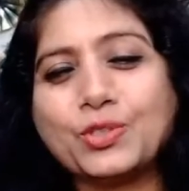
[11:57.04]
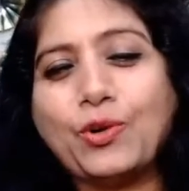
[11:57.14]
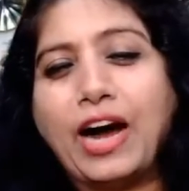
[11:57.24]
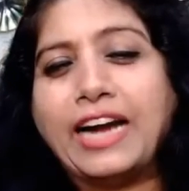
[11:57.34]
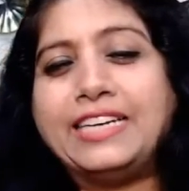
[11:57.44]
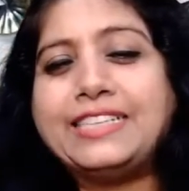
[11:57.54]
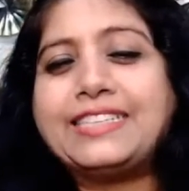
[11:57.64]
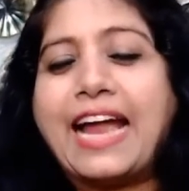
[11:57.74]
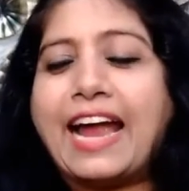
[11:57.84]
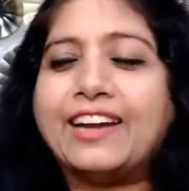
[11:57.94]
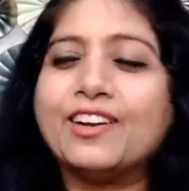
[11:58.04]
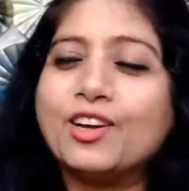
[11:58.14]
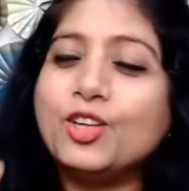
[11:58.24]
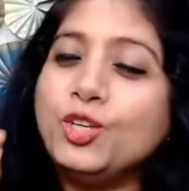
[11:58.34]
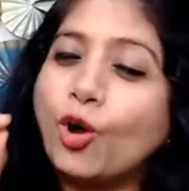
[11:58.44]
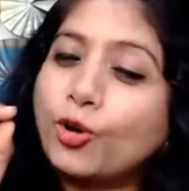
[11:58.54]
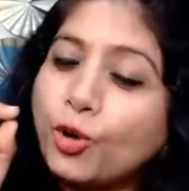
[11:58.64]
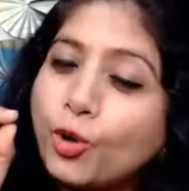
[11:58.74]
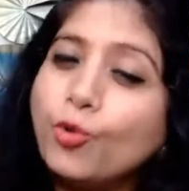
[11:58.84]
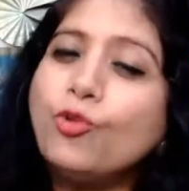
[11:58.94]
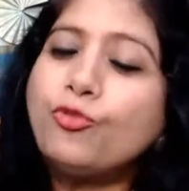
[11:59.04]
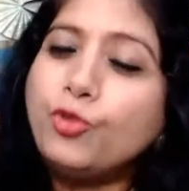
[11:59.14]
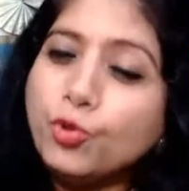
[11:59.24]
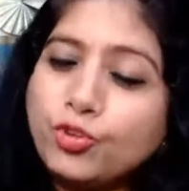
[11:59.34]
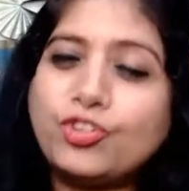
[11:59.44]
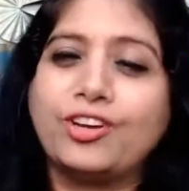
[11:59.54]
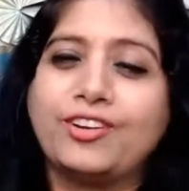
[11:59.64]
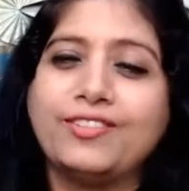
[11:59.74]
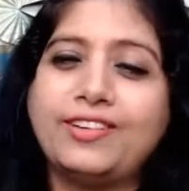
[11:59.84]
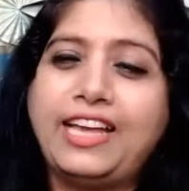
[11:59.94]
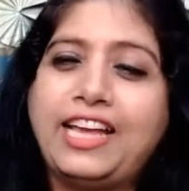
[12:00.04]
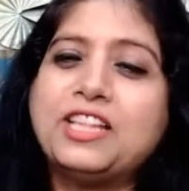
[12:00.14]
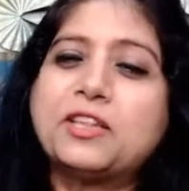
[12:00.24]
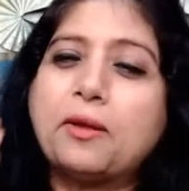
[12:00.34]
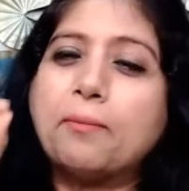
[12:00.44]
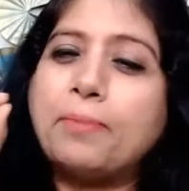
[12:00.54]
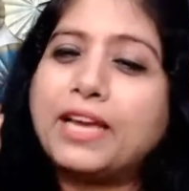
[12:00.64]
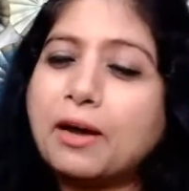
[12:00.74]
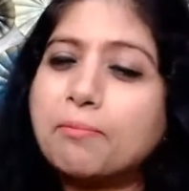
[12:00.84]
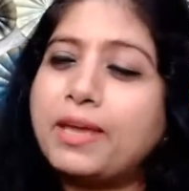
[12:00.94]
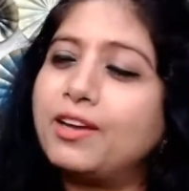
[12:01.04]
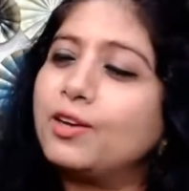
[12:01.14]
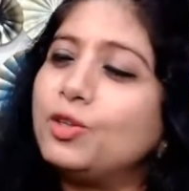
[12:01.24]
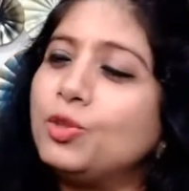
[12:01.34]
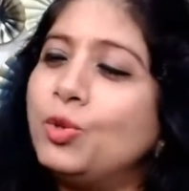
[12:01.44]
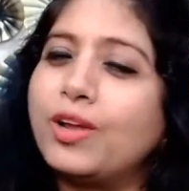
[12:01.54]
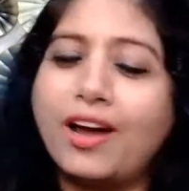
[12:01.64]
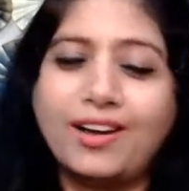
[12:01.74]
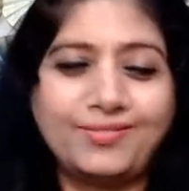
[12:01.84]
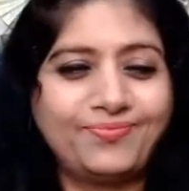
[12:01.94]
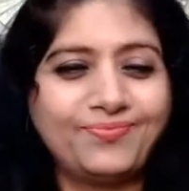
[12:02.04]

So understand your true future is becoming Durga.